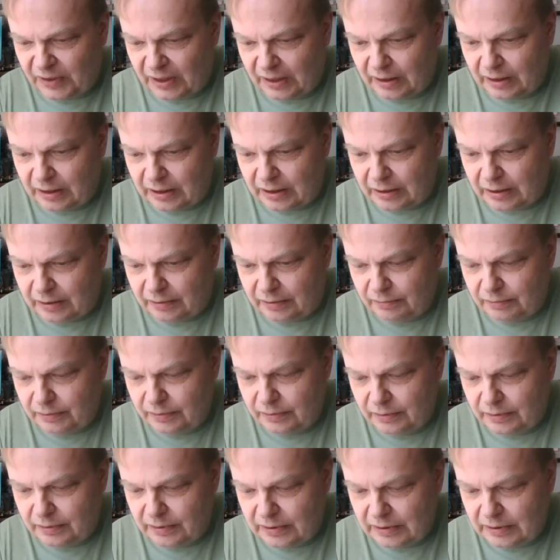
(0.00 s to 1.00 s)

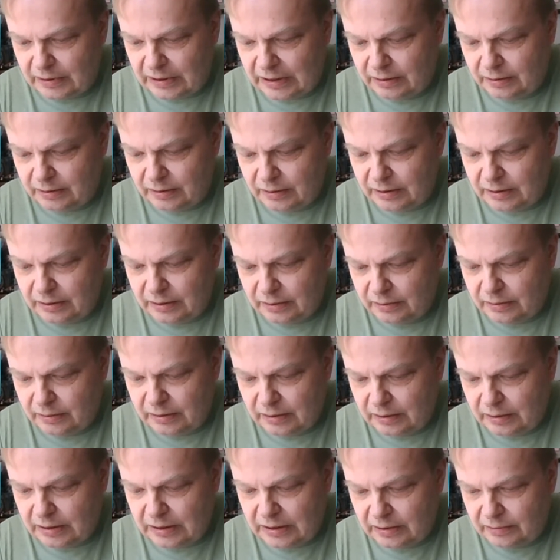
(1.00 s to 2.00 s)
and
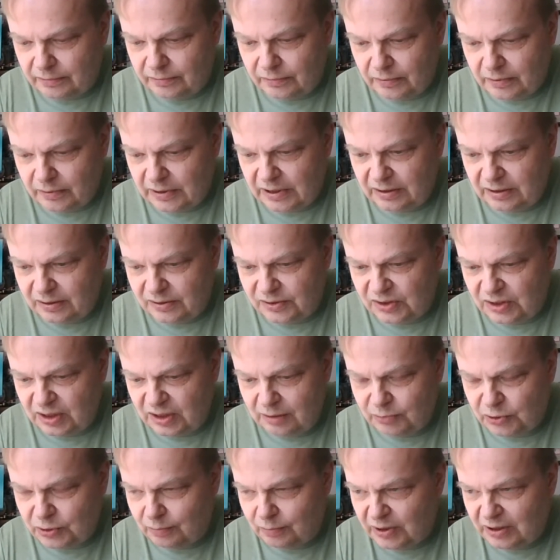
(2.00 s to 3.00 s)
it
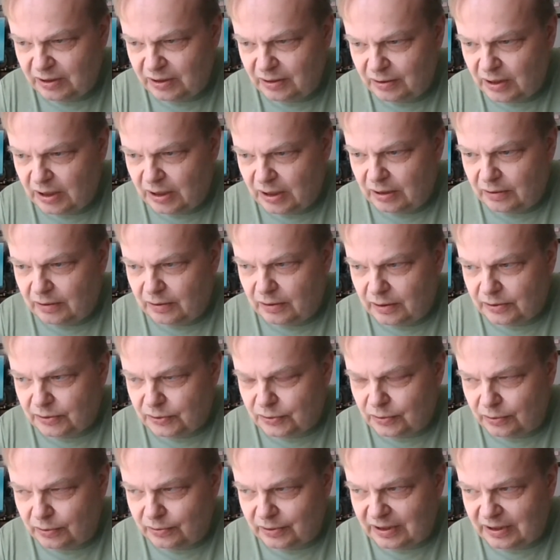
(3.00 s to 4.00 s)
seems to be
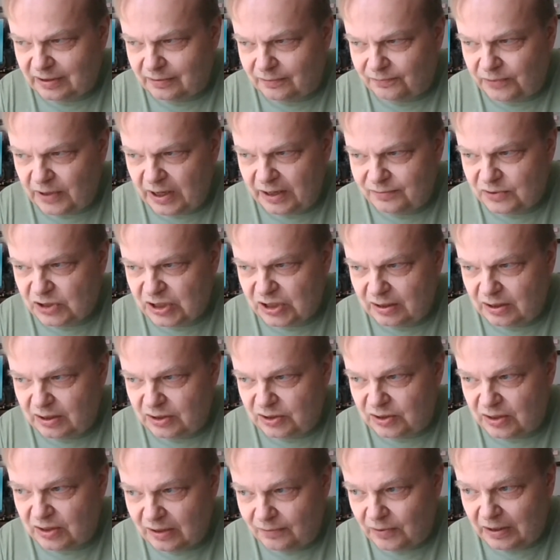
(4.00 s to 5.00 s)
so that 5G
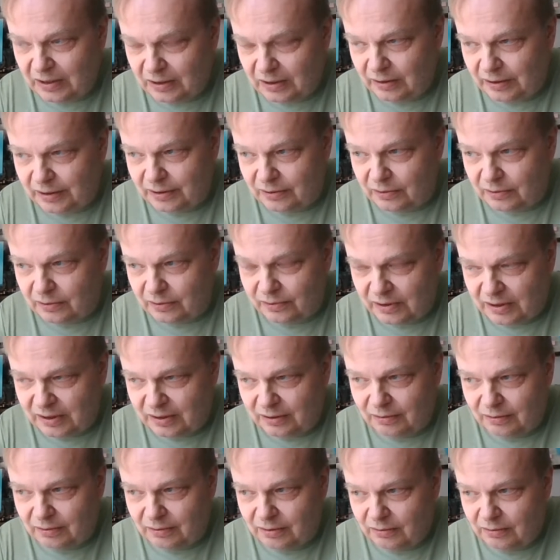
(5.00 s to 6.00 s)
is definitely the
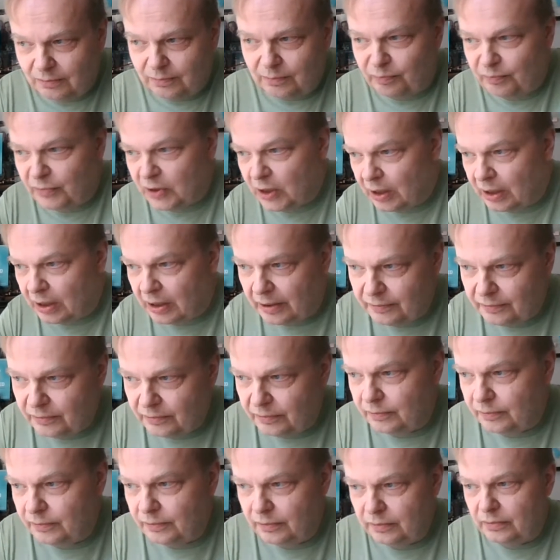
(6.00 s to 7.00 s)
thing
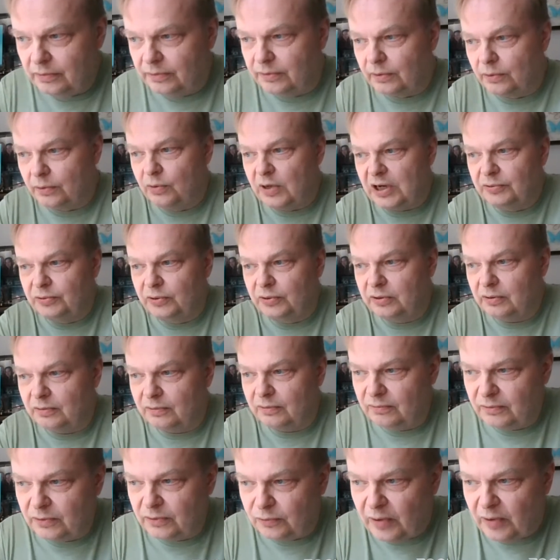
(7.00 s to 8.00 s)
throughout
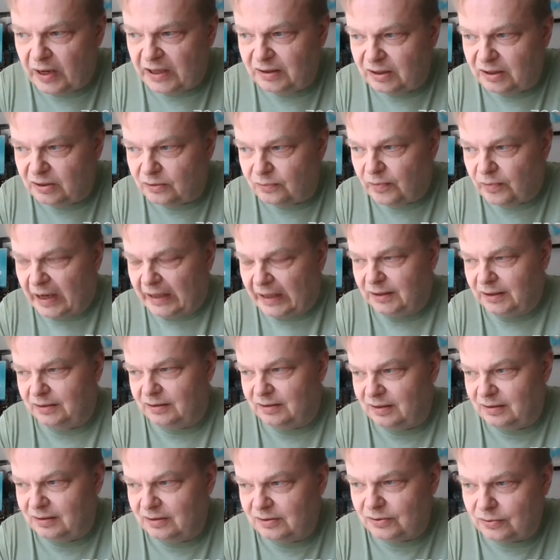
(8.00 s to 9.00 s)
the
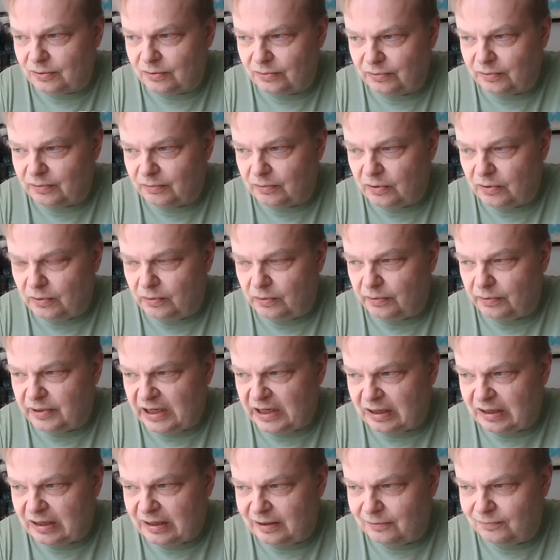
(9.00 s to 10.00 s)
2020s. So the whole
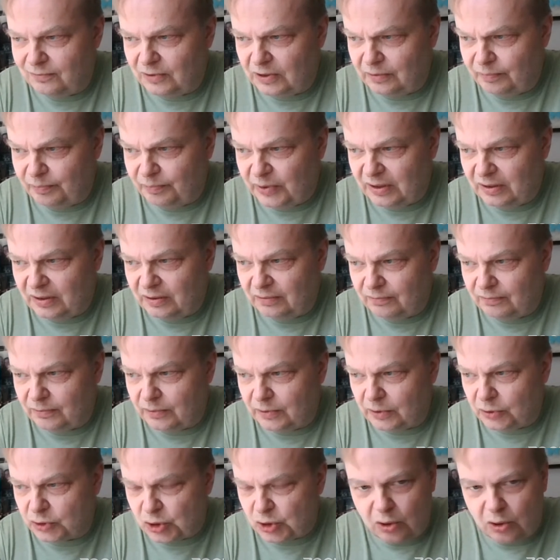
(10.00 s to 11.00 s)
decade will be
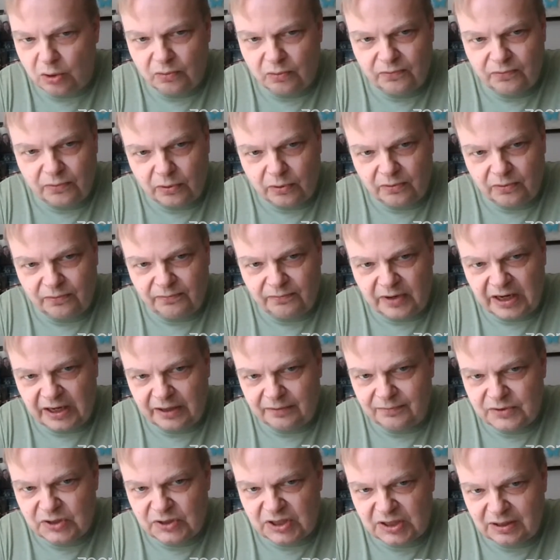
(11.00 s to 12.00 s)
the show for
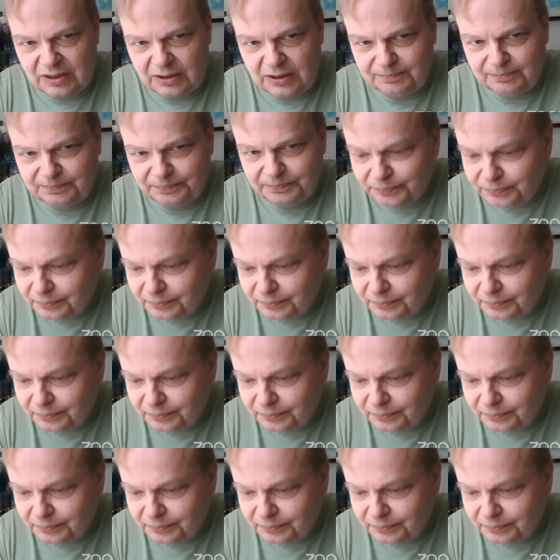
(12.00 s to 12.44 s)
5G.